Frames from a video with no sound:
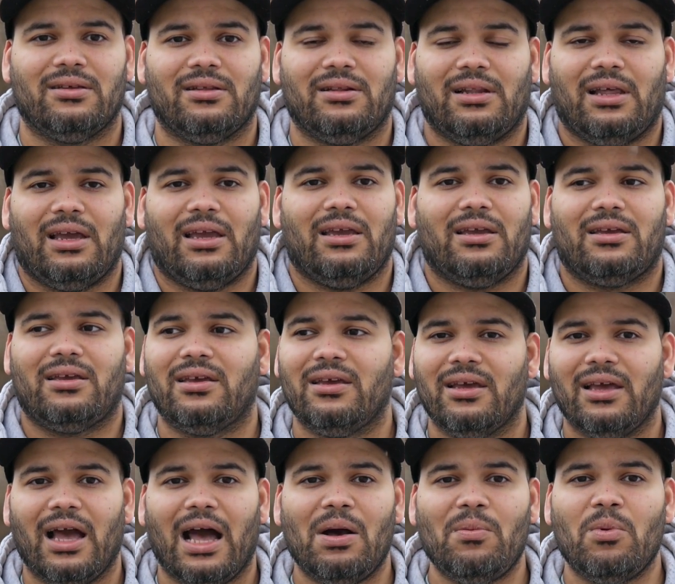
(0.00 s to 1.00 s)
Like,
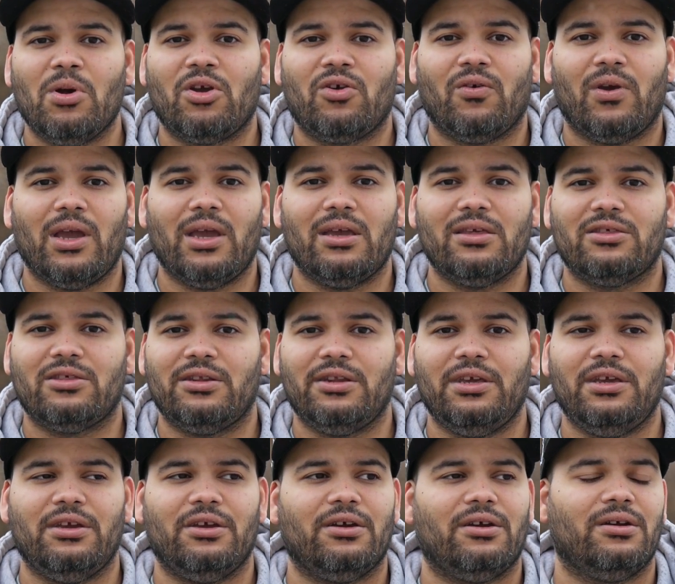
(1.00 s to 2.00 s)
I'm a great
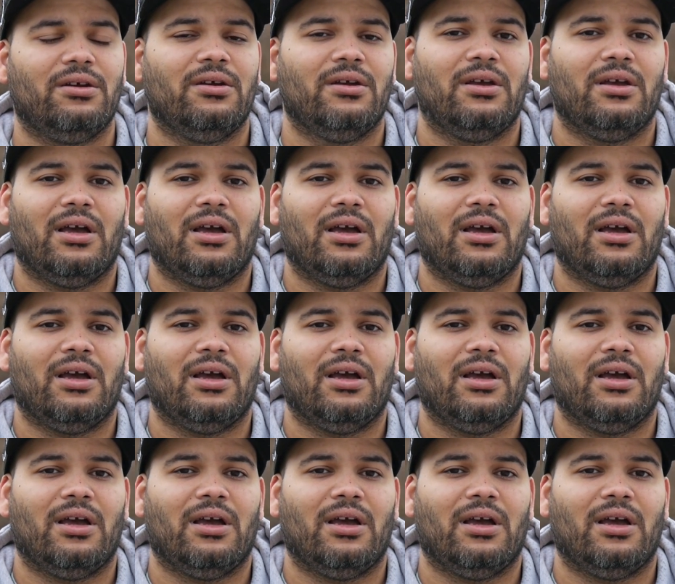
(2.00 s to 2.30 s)
engineer,